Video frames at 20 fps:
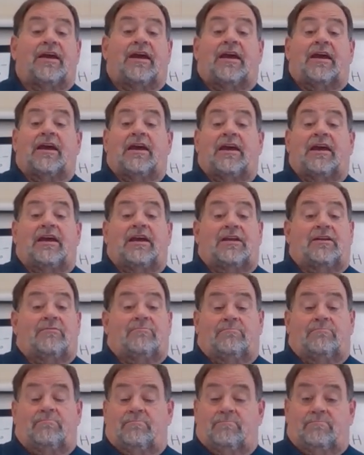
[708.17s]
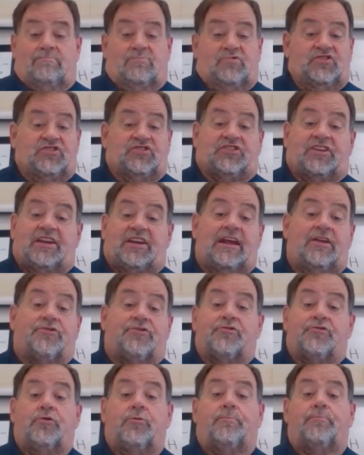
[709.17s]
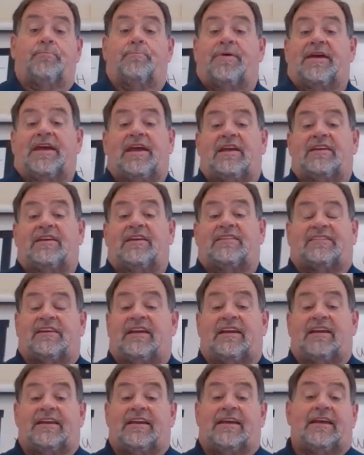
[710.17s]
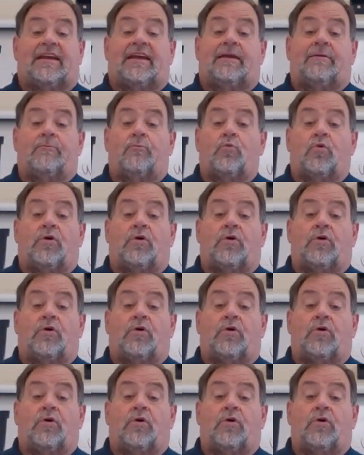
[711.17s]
and just A through B, C, D,